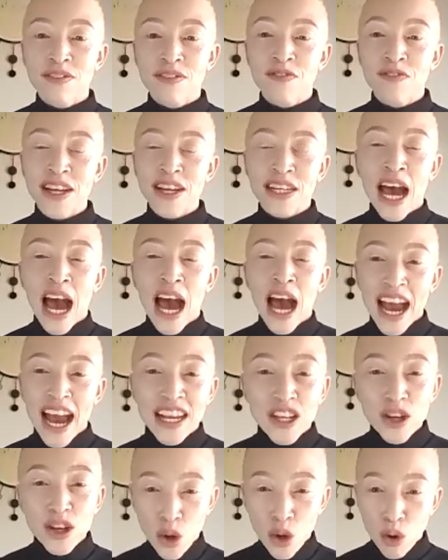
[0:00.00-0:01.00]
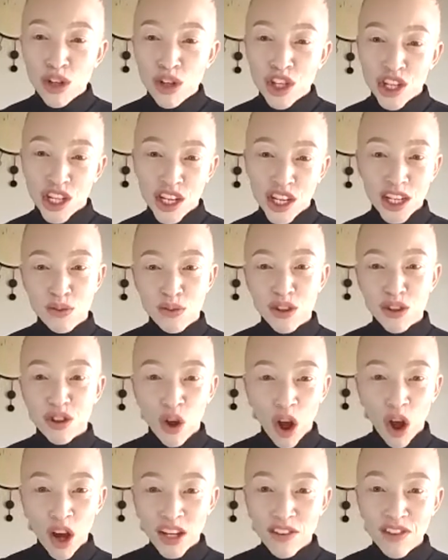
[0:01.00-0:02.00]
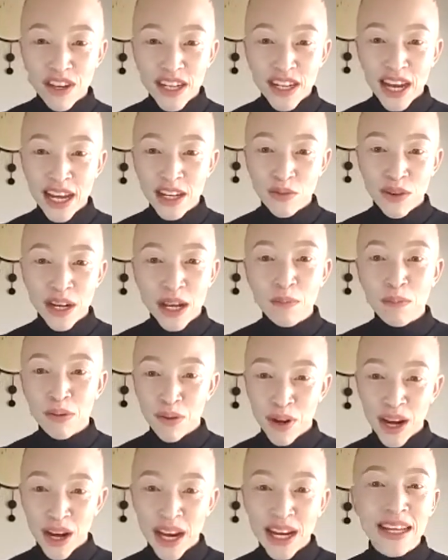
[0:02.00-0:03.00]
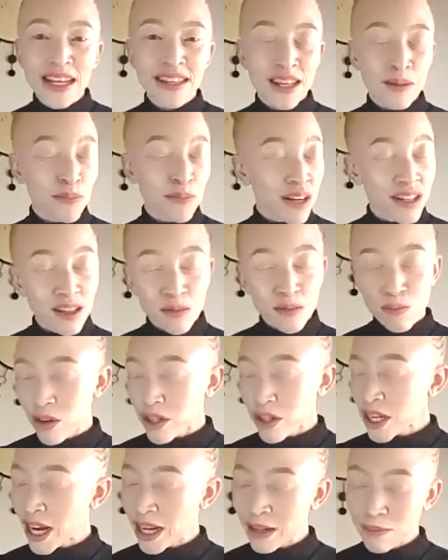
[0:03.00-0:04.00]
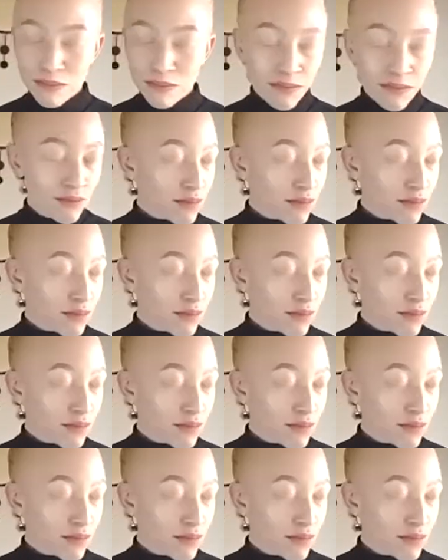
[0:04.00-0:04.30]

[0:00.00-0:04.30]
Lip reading: In fact, I negotiate with God every night when I pray, and I say, please more time.